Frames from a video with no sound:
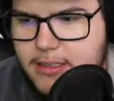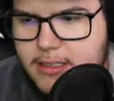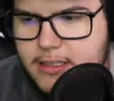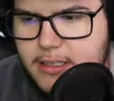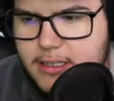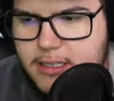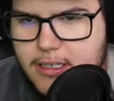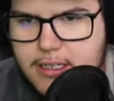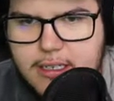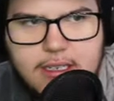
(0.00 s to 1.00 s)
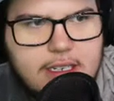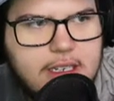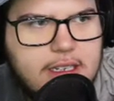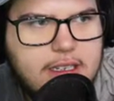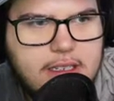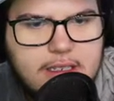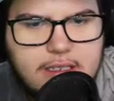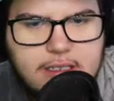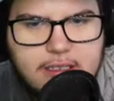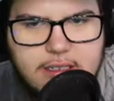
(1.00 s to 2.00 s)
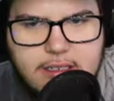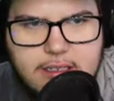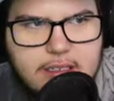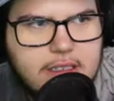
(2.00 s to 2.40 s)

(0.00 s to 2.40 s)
Nobody speaks.